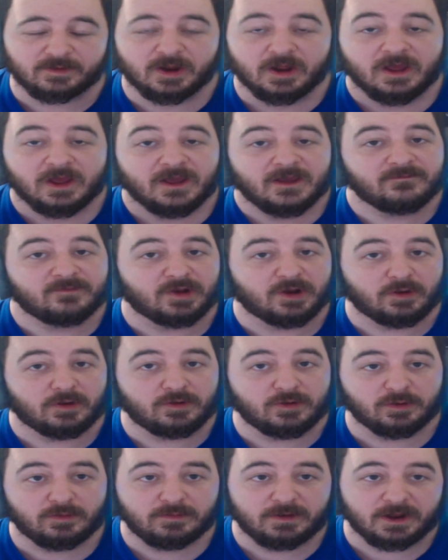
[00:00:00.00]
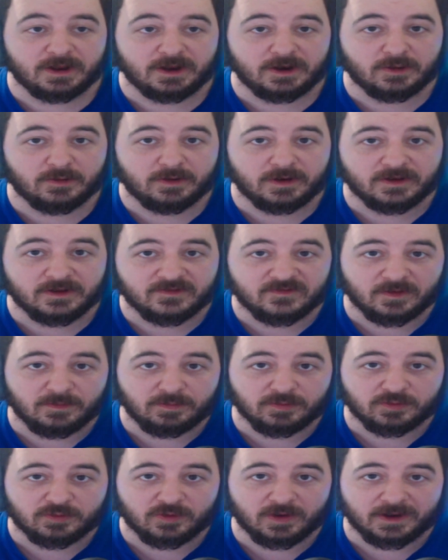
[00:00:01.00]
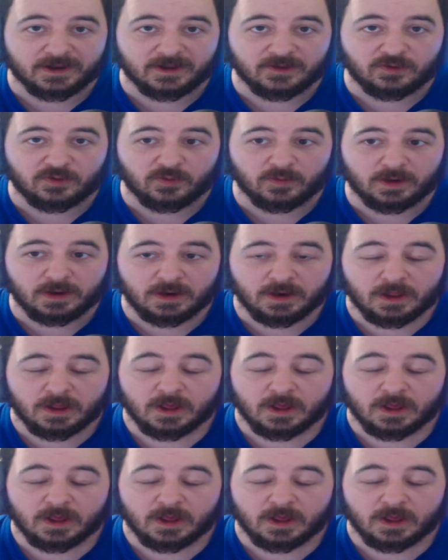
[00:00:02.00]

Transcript: If you don't know, now you know, hit us up. We'll try and get you in.